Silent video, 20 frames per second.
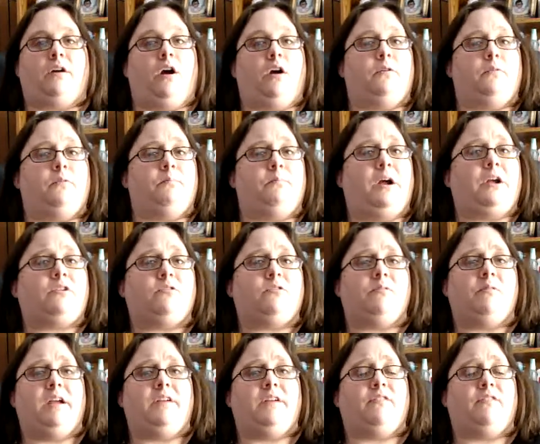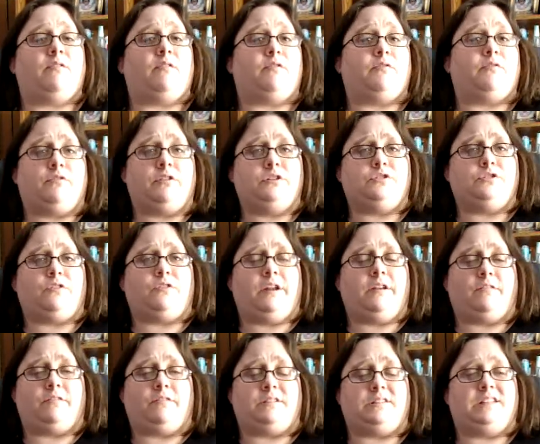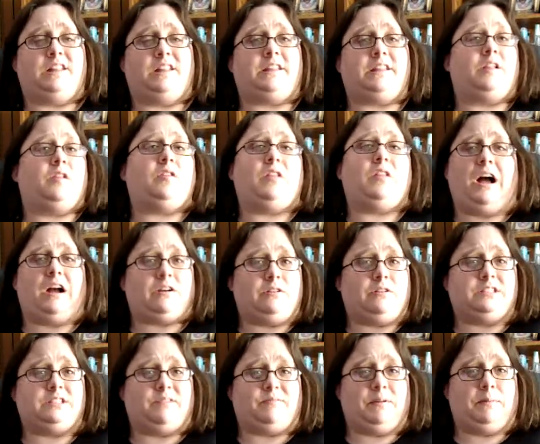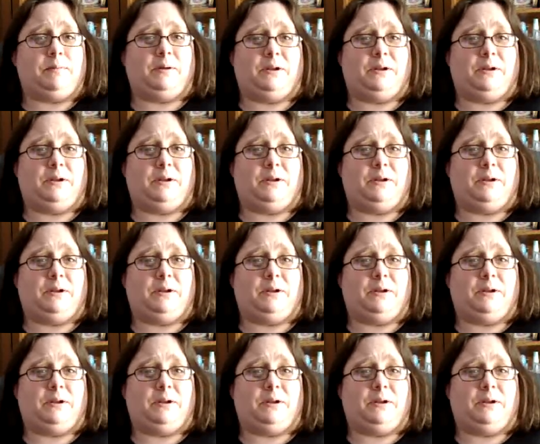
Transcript: our microwave our refrigerator they're selling the lockers that we